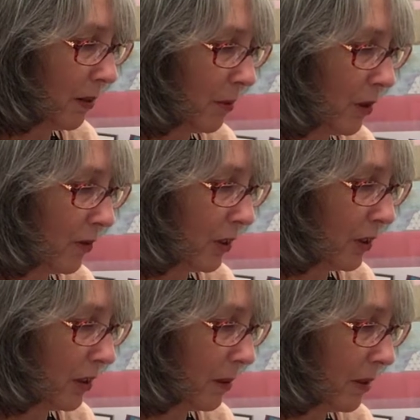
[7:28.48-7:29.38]
moved a
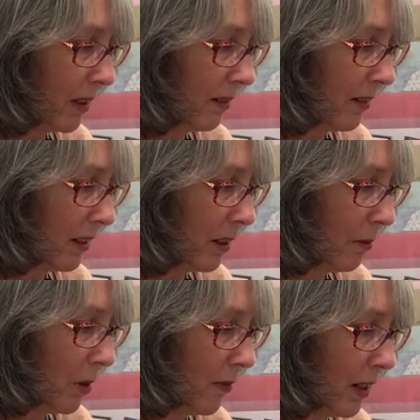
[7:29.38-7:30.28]
tiny bit. I'm just going to
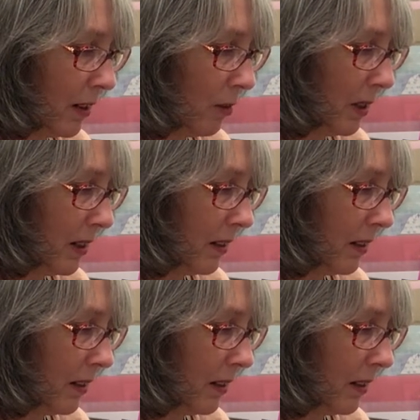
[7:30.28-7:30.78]
move that a little bit.